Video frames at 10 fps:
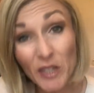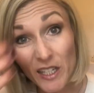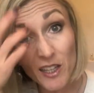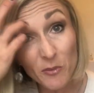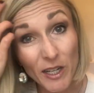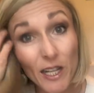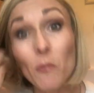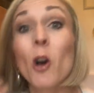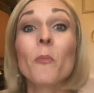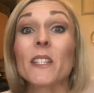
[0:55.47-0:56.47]
anything when I
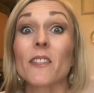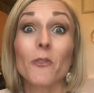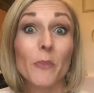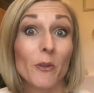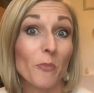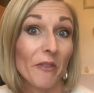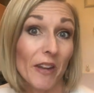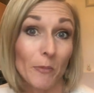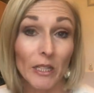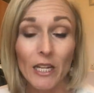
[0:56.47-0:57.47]
come home except for be with my
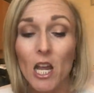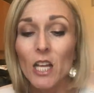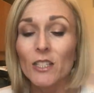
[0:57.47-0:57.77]
family.